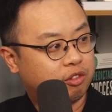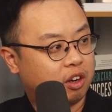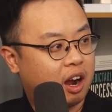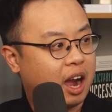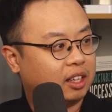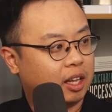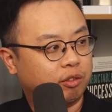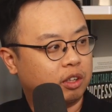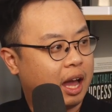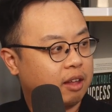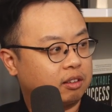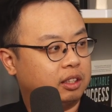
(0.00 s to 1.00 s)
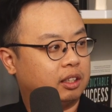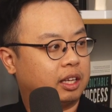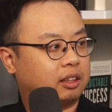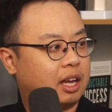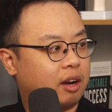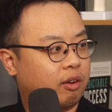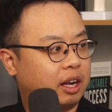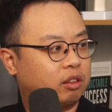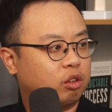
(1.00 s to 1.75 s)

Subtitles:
for a high level athlete like that, right?